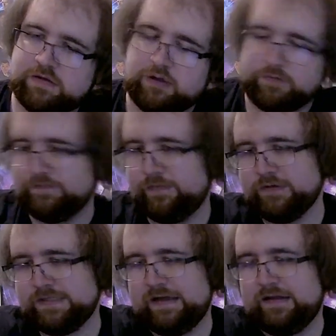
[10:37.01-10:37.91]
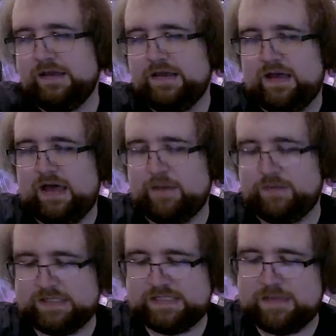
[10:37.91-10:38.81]
Nope, no, it's not.
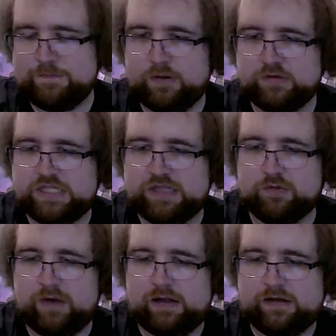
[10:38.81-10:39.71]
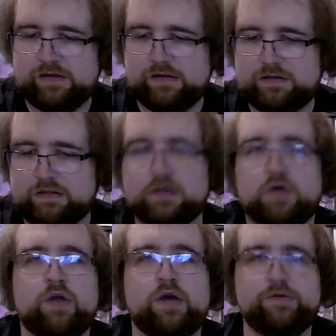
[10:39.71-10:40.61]
But it's the Bocchi The Rock
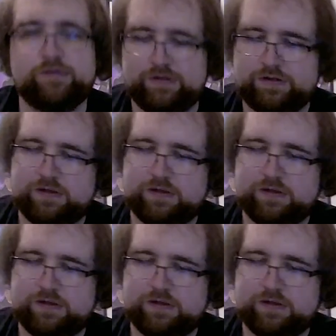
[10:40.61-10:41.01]
logo.